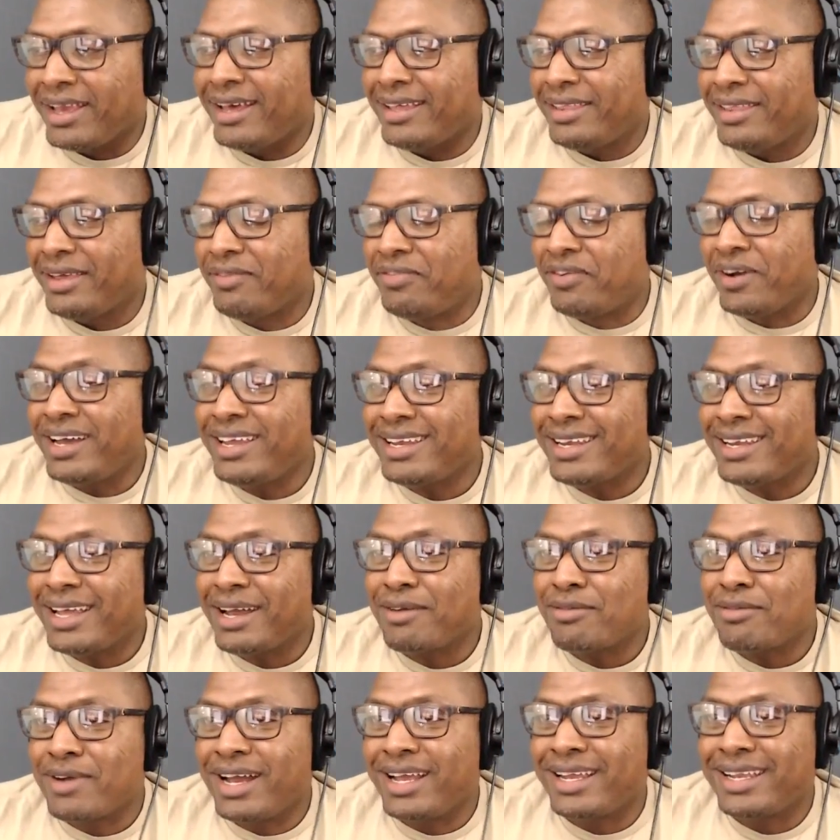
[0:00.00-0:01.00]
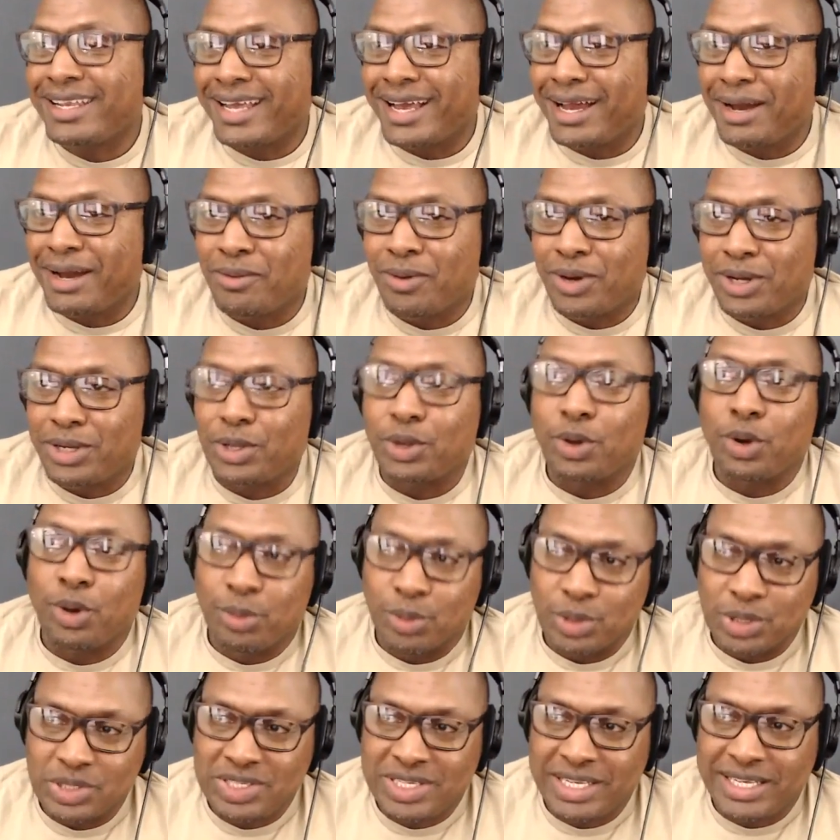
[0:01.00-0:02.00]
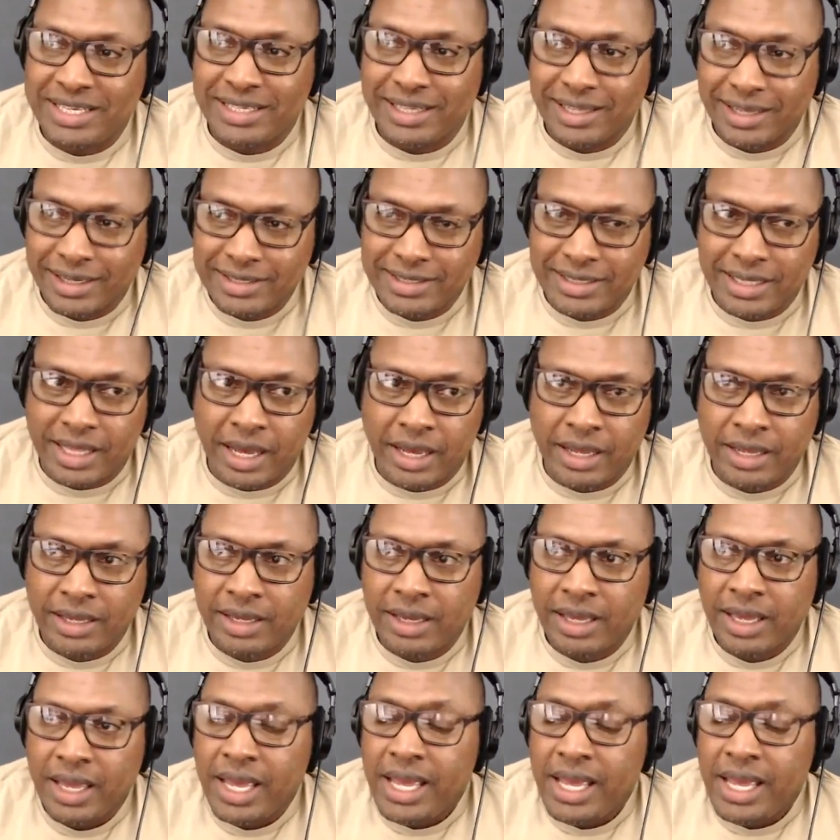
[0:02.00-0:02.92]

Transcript: They're finding out right now what normalcy looks like.